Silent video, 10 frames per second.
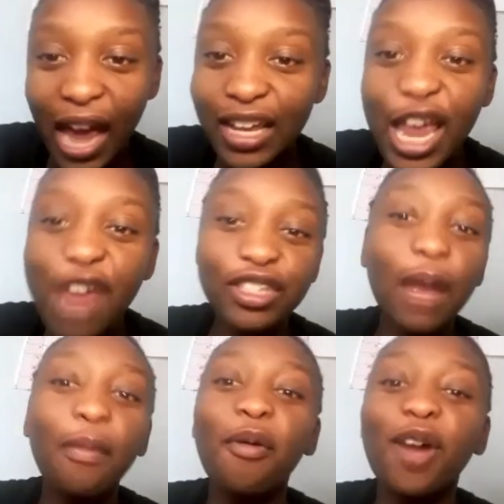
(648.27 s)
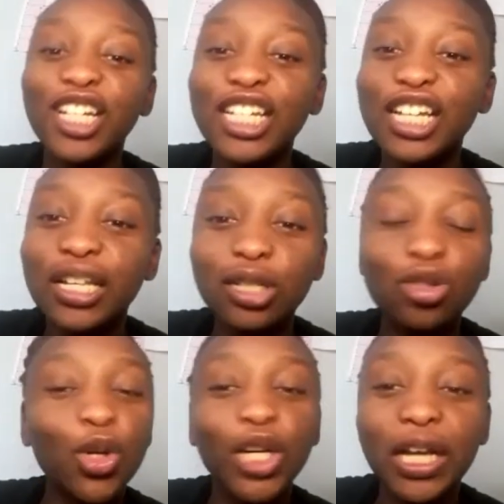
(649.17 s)
Every time I watched the
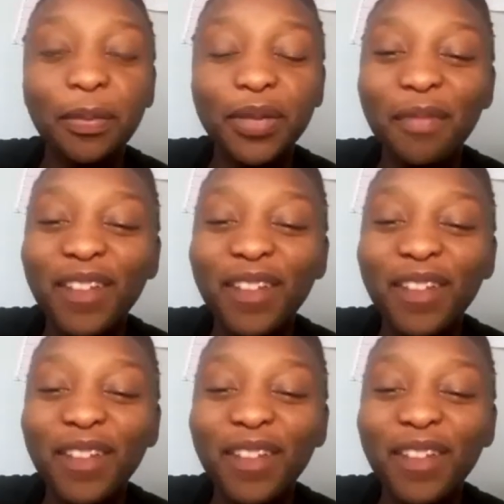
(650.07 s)
short clips, I'm